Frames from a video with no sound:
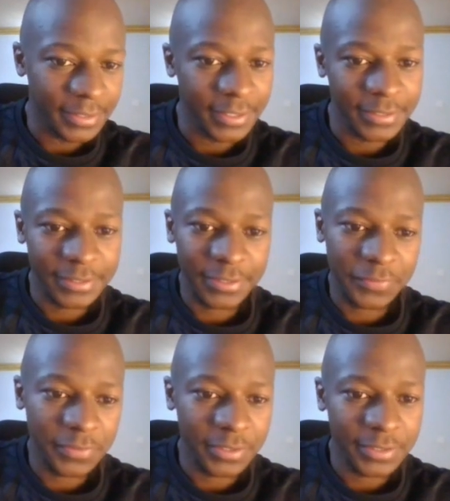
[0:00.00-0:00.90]
I still
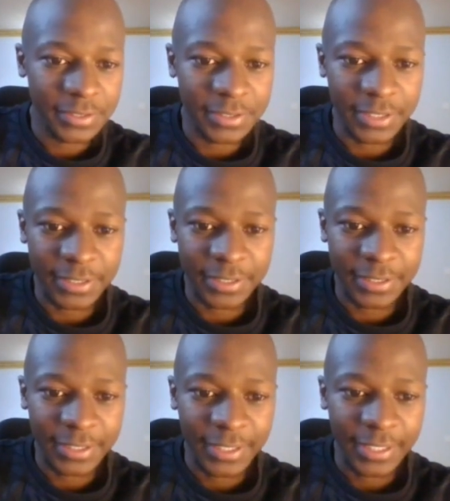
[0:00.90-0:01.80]
feel like
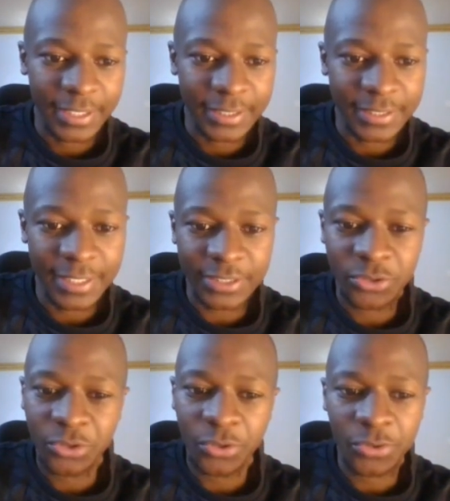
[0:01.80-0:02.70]
it does
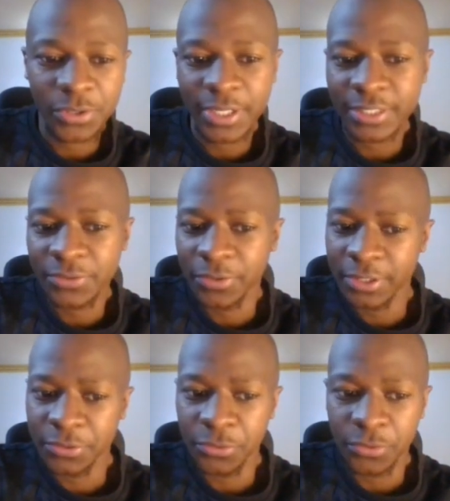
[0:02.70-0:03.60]
not look that
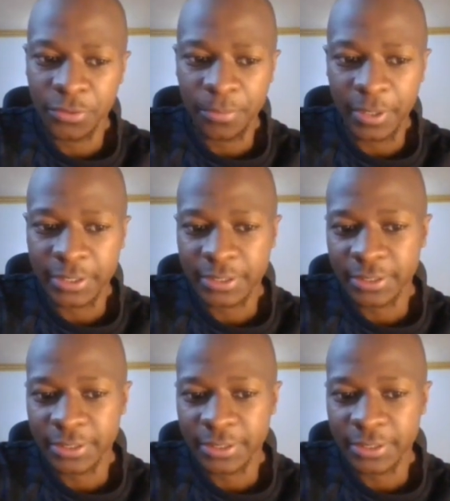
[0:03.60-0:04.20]
quite good, but